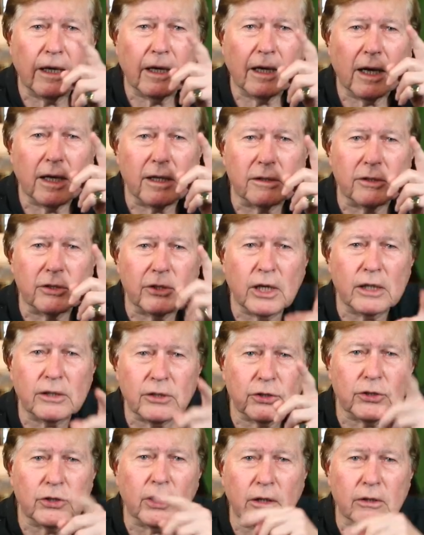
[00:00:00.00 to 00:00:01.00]
has
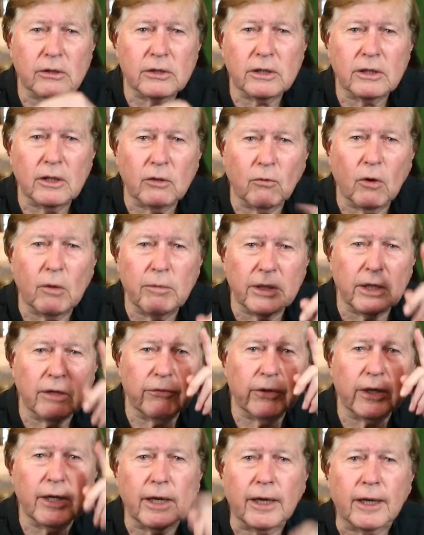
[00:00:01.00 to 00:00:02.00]
just chosen the Woman
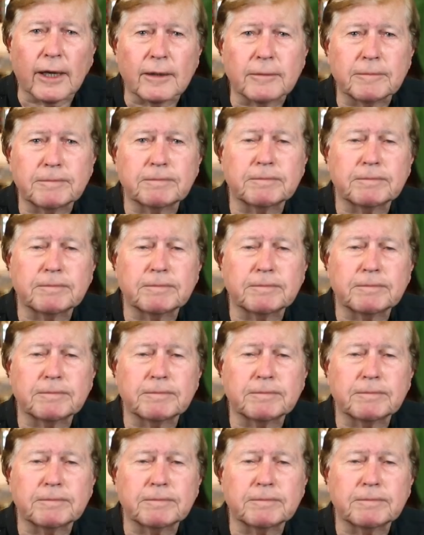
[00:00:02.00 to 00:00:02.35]
of the Year.